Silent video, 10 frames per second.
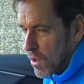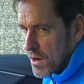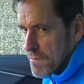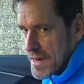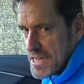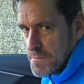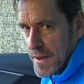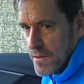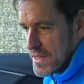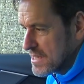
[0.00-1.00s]
lot of money
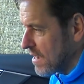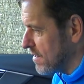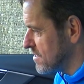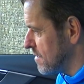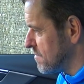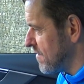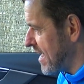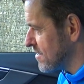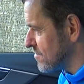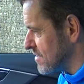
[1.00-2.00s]
spent on this car in terms of
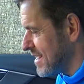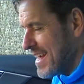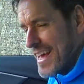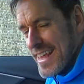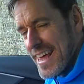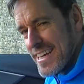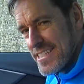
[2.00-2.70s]
extras. That